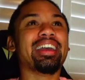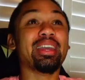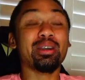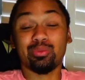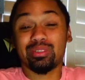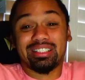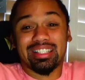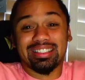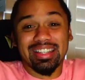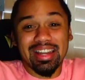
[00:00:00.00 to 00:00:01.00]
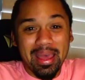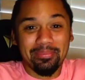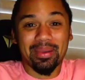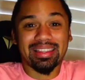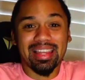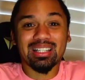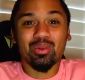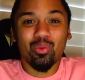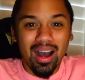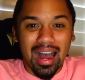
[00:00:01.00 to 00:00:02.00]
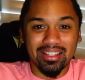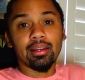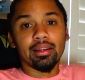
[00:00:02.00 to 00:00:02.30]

it was just an epic thing to watch.